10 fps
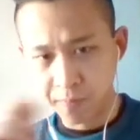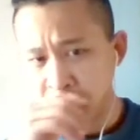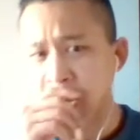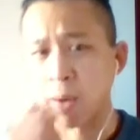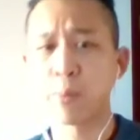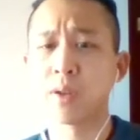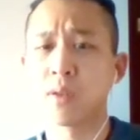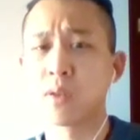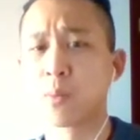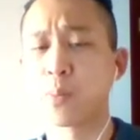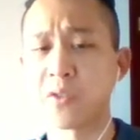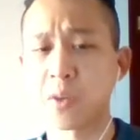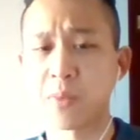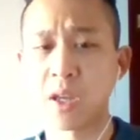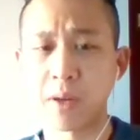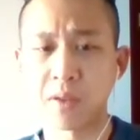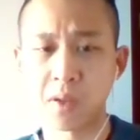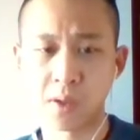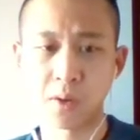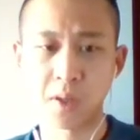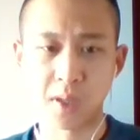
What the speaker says: Yeah, but the perfect thing about this, dude, is